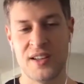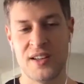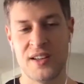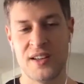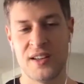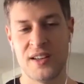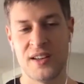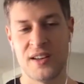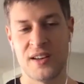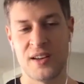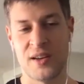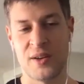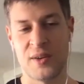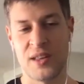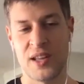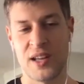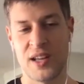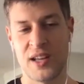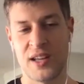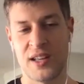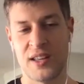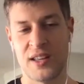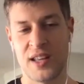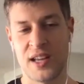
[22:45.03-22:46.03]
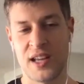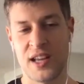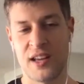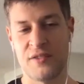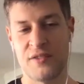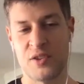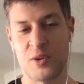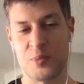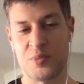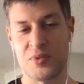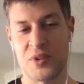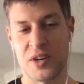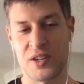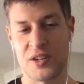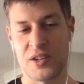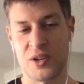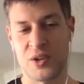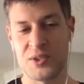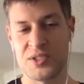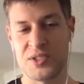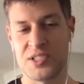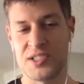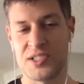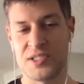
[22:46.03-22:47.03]
You know, they they gave her a
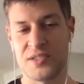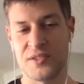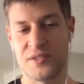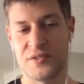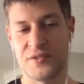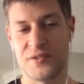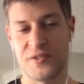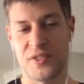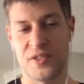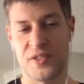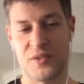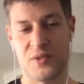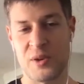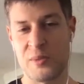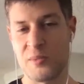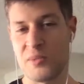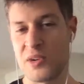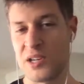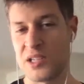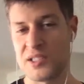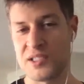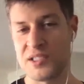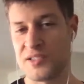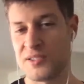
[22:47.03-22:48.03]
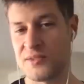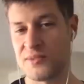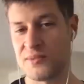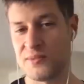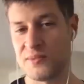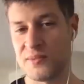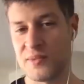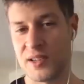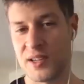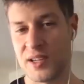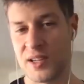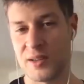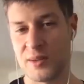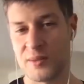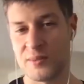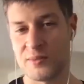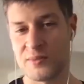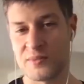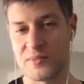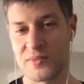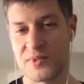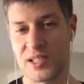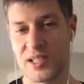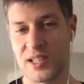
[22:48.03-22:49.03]
prognosis of three months
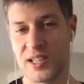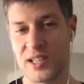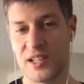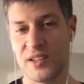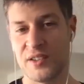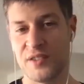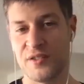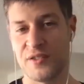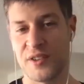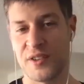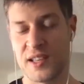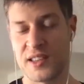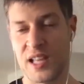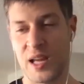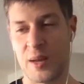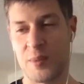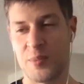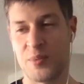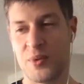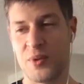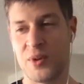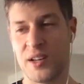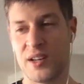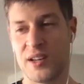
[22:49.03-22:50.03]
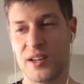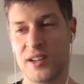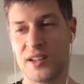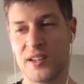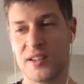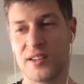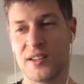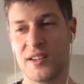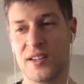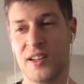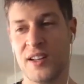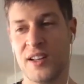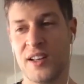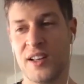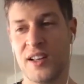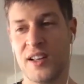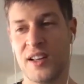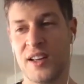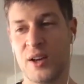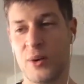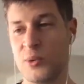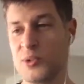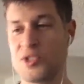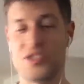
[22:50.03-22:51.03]
um, to live at that point, and
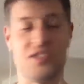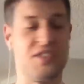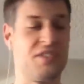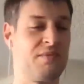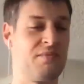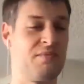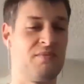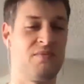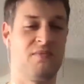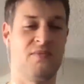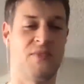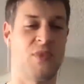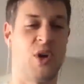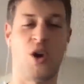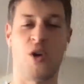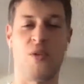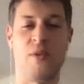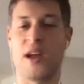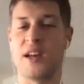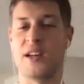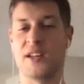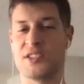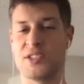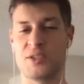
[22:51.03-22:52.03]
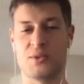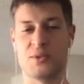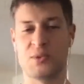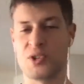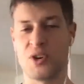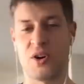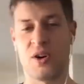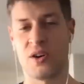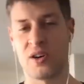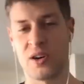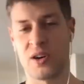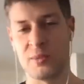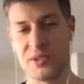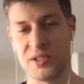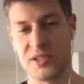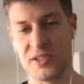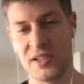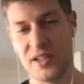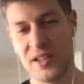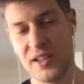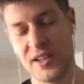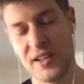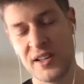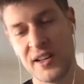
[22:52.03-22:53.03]
it was just horrendous. It was horrible.
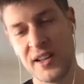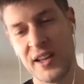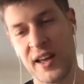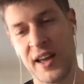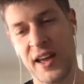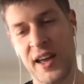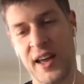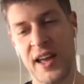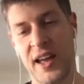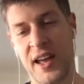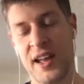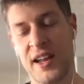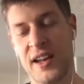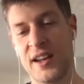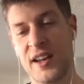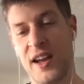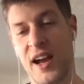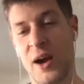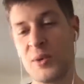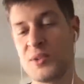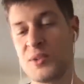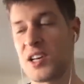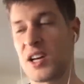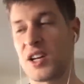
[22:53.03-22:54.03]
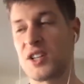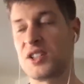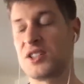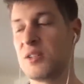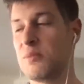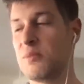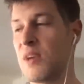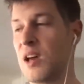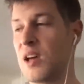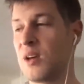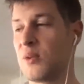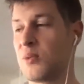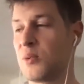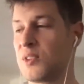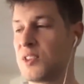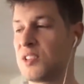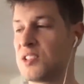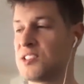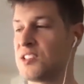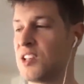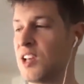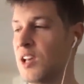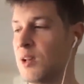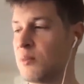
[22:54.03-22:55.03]
And I was actually met with the
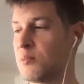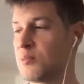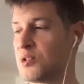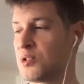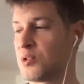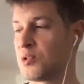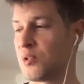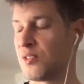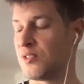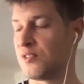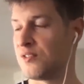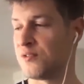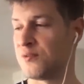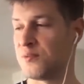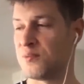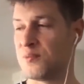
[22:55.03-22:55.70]
same sort of